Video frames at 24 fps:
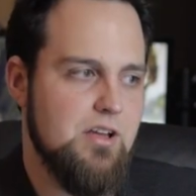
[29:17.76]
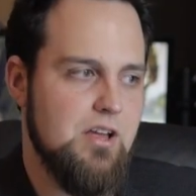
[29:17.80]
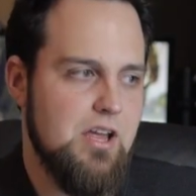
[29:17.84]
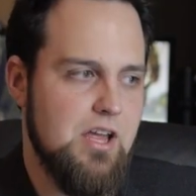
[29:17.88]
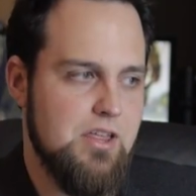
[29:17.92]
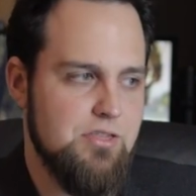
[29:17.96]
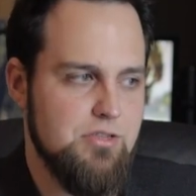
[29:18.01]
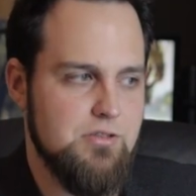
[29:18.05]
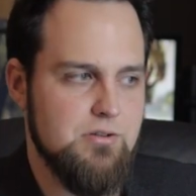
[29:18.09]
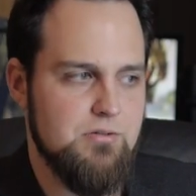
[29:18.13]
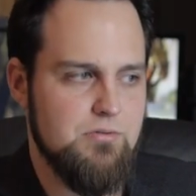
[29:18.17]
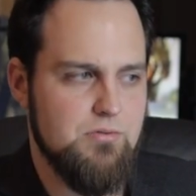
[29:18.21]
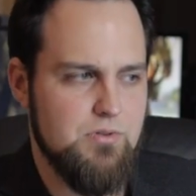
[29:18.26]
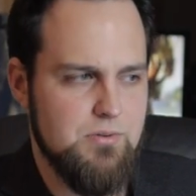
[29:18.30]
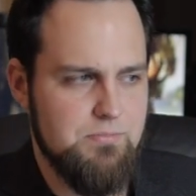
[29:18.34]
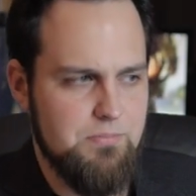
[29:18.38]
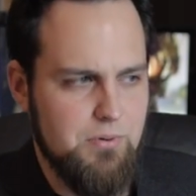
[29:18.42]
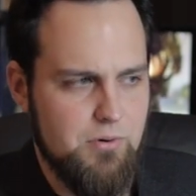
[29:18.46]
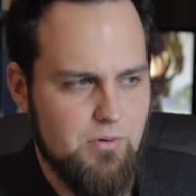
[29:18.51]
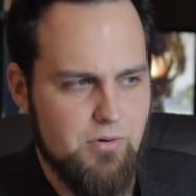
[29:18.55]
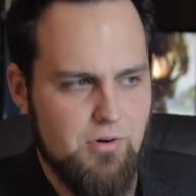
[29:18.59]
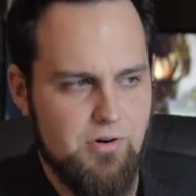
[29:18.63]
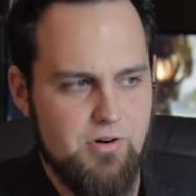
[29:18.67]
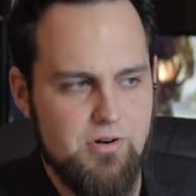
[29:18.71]
in their
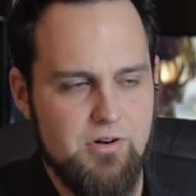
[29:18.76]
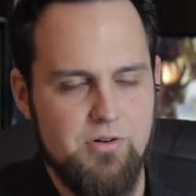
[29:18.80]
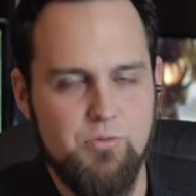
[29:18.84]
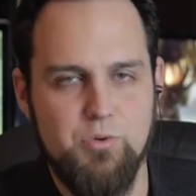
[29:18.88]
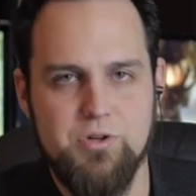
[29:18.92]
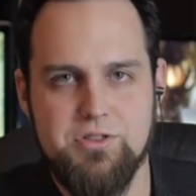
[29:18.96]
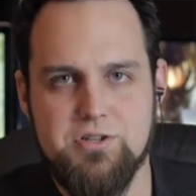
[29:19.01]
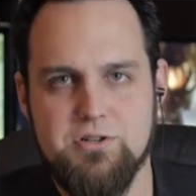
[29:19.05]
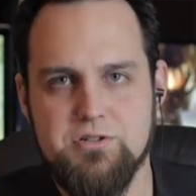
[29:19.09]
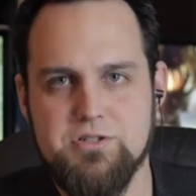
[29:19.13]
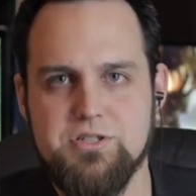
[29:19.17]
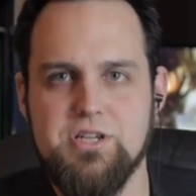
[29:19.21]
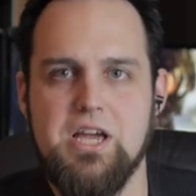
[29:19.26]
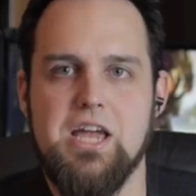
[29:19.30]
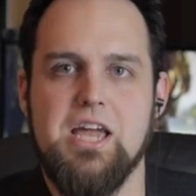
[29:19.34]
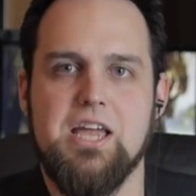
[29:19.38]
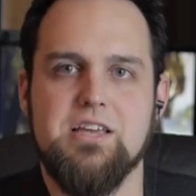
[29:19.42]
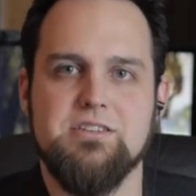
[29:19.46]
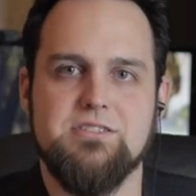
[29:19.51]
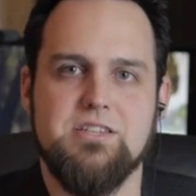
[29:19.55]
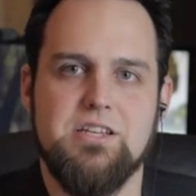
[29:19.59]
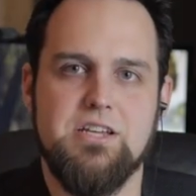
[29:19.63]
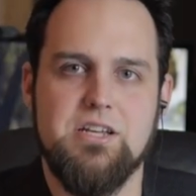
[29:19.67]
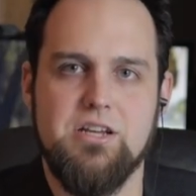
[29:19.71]
report, or what they're saying
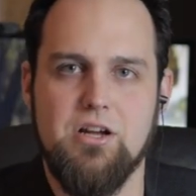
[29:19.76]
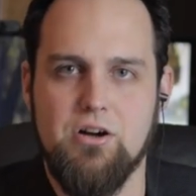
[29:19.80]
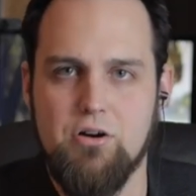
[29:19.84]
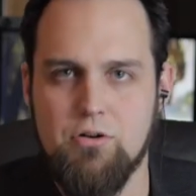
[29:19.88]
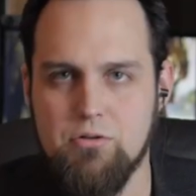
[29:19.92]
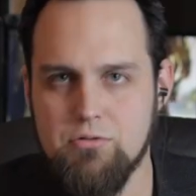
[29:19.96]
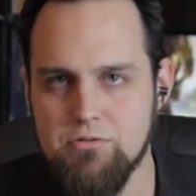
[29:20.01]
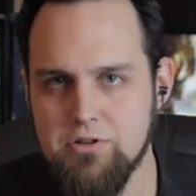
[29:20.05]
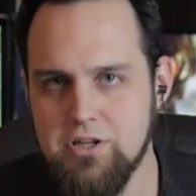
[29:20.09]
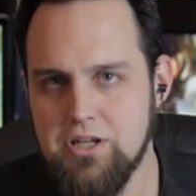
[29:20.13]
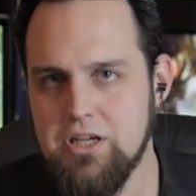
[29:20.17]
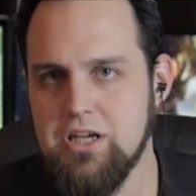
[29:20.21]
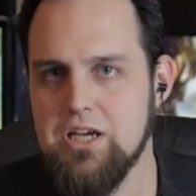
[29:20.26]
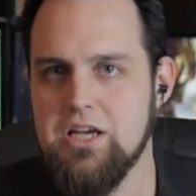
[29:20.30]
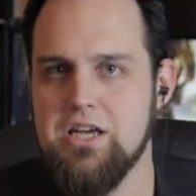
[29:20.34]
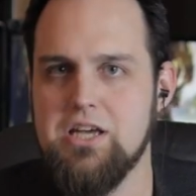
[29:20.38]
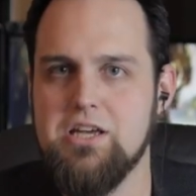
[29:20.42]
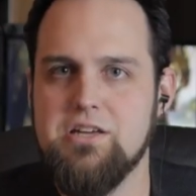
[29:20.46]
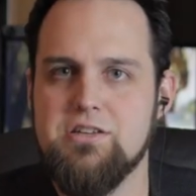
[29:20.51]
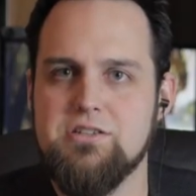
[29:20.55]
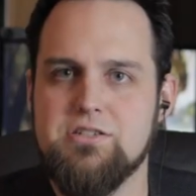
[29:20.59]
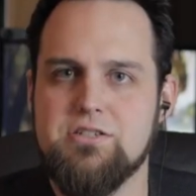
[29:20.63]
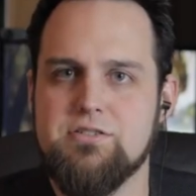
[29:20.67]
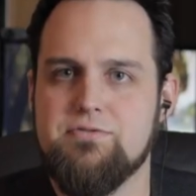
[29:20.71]
is that it only
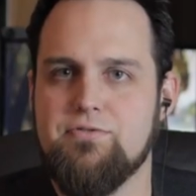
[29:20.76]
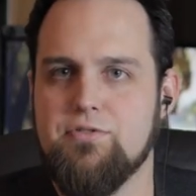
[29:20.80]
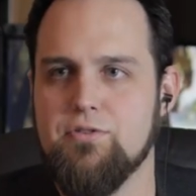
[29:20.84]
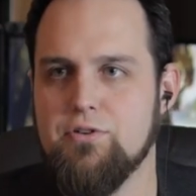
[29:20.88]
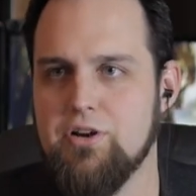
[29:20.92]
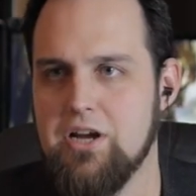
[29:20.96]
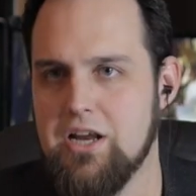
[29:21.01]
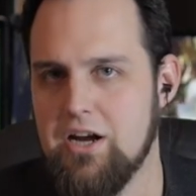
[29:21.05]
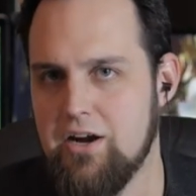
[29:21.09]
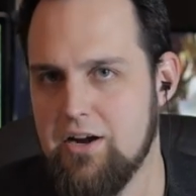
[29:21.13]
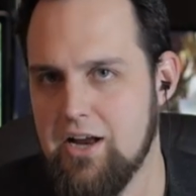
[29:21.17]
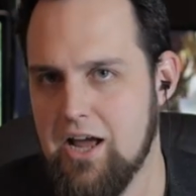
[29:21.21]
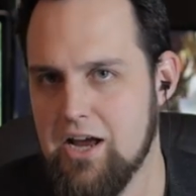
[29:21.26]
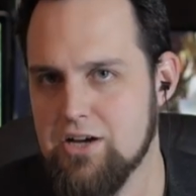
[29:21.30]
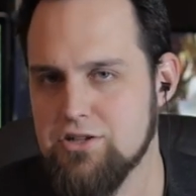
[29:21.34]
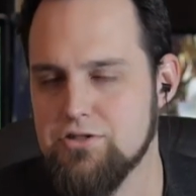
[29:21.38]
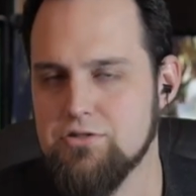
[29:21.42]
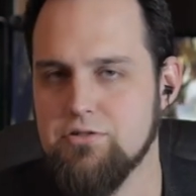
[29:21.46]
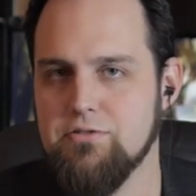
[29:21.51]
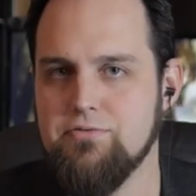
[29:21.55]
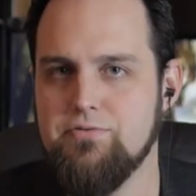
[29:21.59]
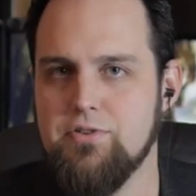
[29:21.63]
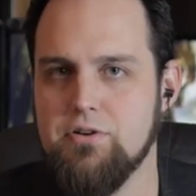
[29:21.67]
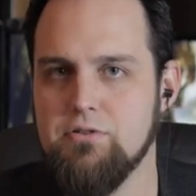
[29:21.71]
is for
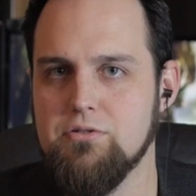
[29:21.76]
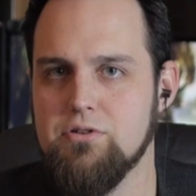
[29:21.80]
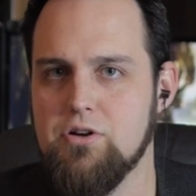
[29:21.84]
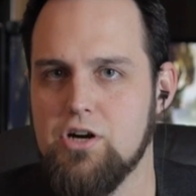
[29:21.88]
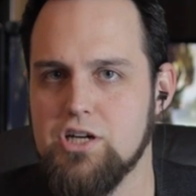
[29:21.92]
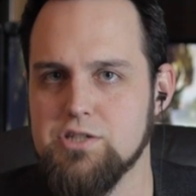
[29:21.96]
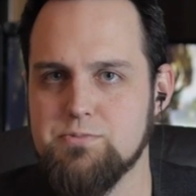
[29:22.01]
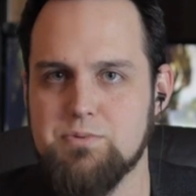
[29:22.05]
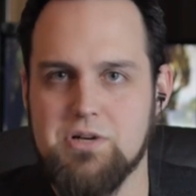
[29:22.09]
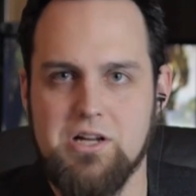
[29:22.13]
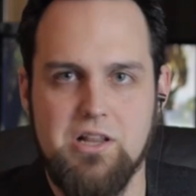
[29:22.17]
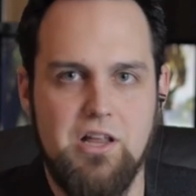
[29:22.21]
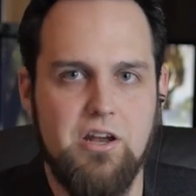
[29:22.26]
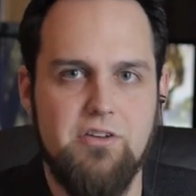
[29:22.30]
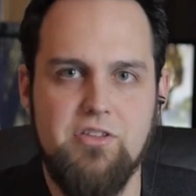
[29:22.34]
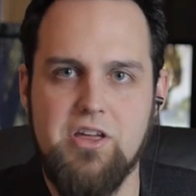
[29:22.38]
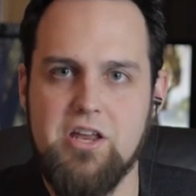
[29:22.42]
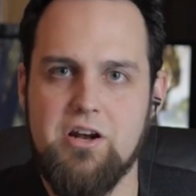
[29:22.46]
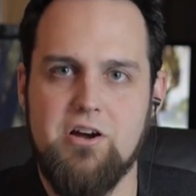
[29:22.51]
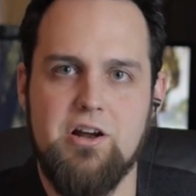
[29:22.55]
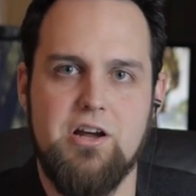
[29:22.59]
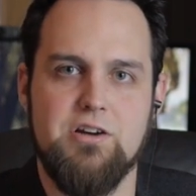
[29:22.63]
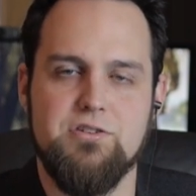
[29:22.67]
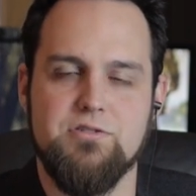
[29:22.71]
international phone calls. But a lot of the
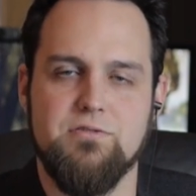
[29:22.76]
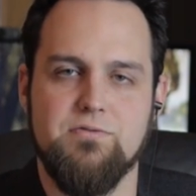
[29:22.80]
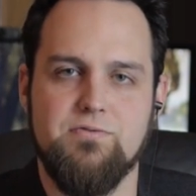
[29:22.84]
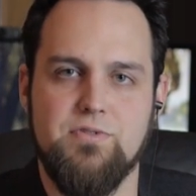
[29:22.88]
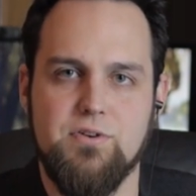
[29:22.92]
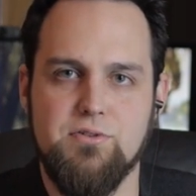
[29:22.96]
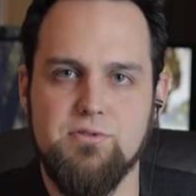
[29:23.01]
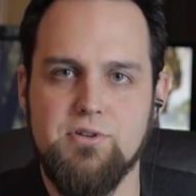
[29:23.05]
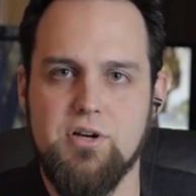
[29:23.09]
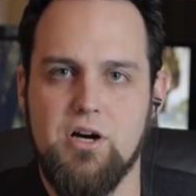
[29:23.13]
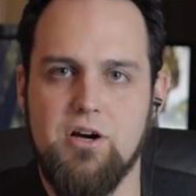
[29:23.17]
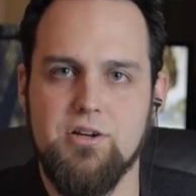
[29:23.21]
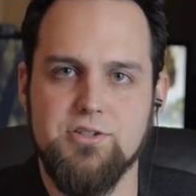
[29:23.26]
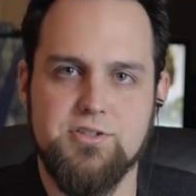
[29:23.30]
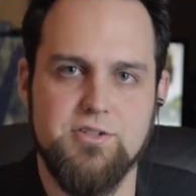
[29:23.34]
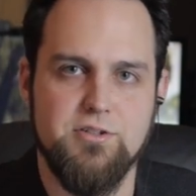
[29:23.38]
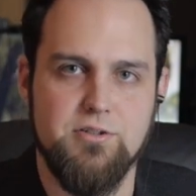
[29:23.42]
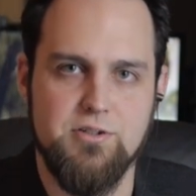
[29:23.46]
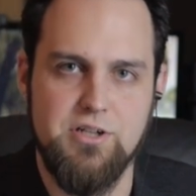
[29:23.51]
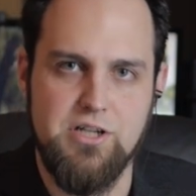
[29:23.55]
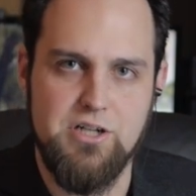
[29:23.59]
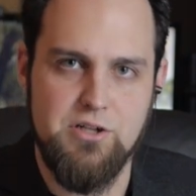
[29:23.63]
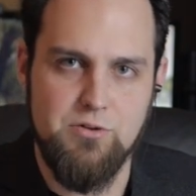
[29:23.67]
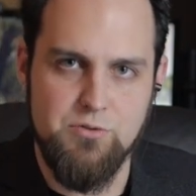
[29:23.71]
international phone calls
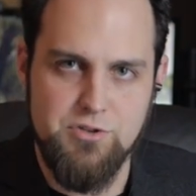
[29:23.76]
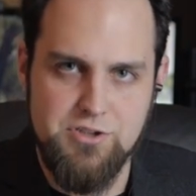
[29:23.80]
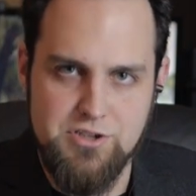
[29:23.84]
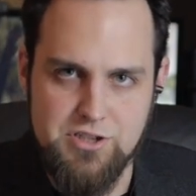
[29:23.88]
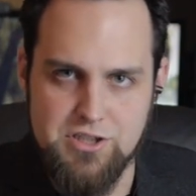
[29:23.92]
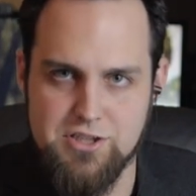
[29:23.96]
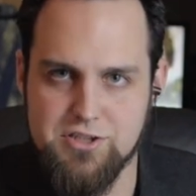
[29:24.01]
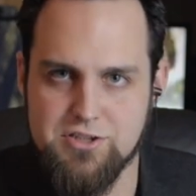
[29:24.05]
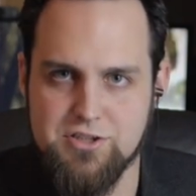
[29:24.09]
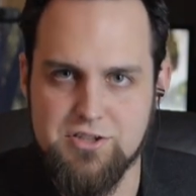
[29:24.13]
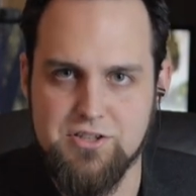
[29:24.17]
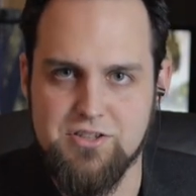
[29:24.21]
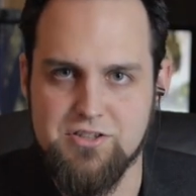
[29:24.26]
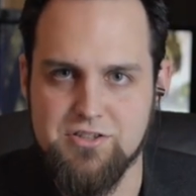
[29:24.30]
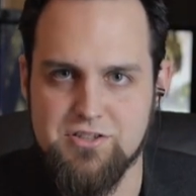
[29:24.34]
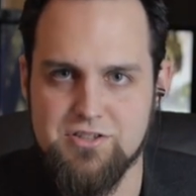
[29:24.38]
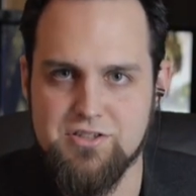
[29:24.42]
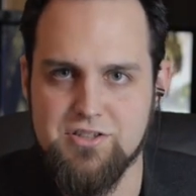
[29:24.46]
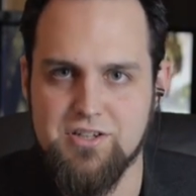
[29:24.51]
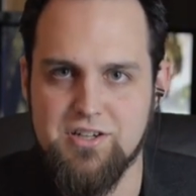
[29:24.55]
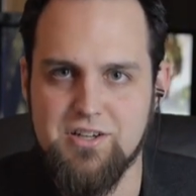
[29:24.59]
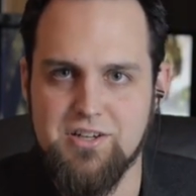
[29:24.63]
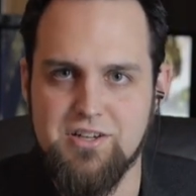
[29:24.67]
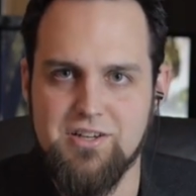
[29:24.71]
are you know
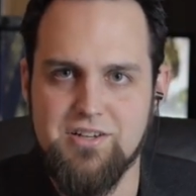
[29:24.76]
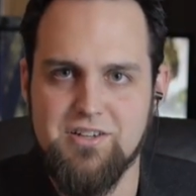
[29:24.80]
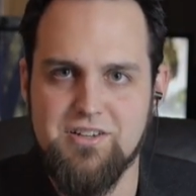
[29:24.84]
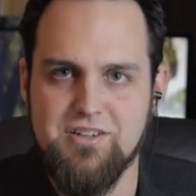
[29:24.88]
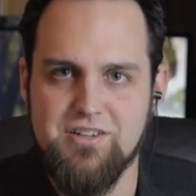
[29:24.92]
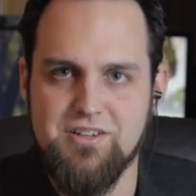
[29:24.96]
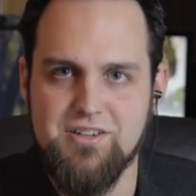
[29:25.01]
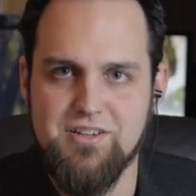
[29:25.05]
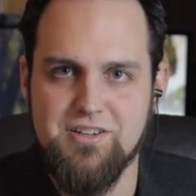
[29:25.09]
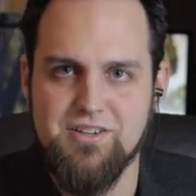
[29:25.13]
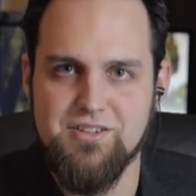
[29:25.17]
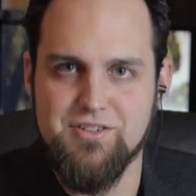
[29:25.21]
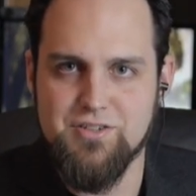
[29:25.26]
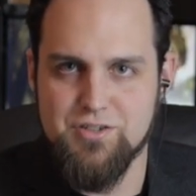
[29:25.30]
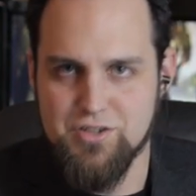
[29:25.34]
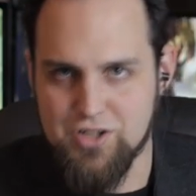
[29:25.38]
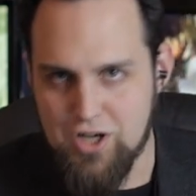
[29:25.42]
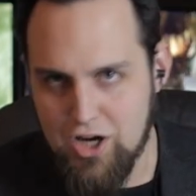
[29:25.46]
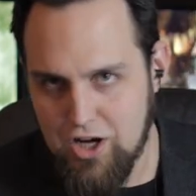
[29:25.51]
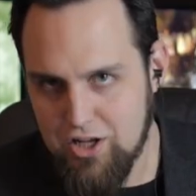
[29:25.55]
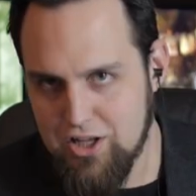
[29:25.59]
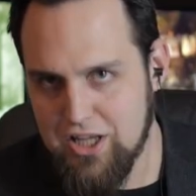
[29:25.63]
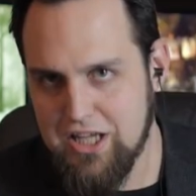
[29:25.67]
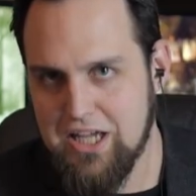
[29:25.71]
citizens
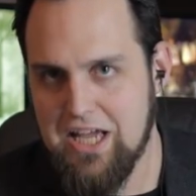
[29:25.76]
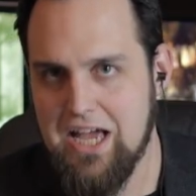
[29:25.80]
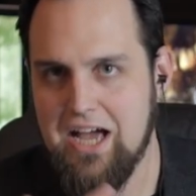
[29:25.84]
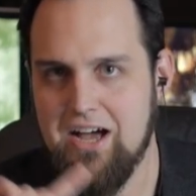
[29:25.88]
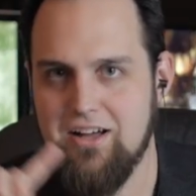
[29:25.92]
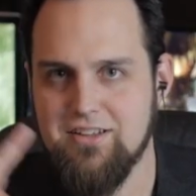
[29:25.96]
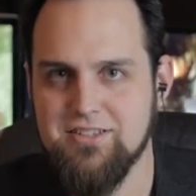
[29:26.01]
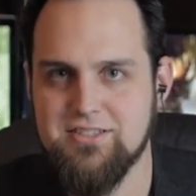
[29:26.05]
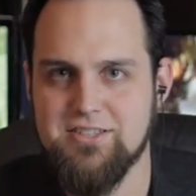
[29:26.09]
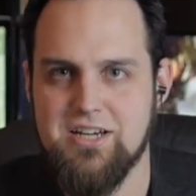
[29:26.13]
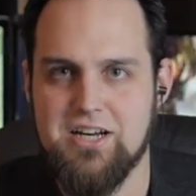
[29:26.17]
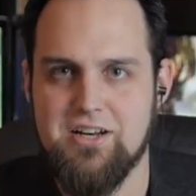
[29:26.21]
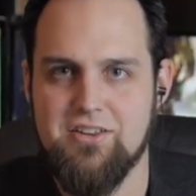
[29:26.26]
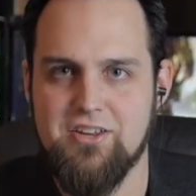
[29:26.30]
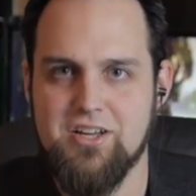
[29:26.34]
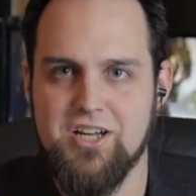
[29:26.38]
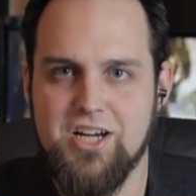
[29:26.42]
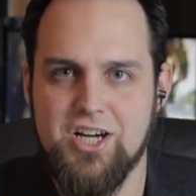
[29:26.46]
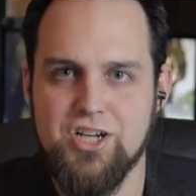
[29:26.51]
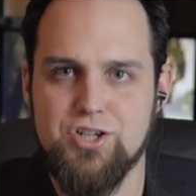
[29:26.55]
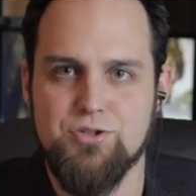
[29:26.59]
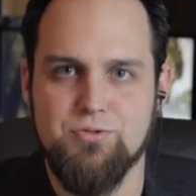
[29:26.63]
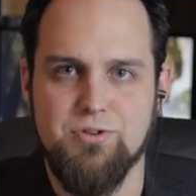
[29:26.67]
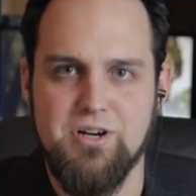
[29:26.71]
calling outside of
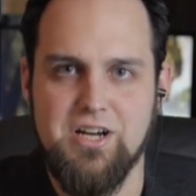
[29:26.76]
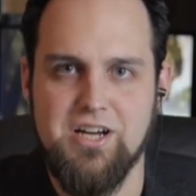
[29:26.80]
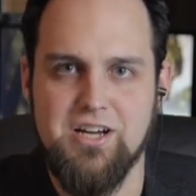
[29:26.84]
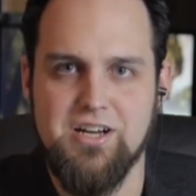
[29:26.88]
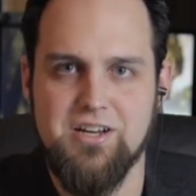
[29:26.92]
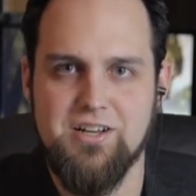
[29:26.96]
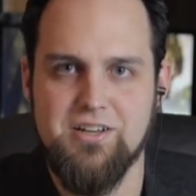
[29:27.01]
the country.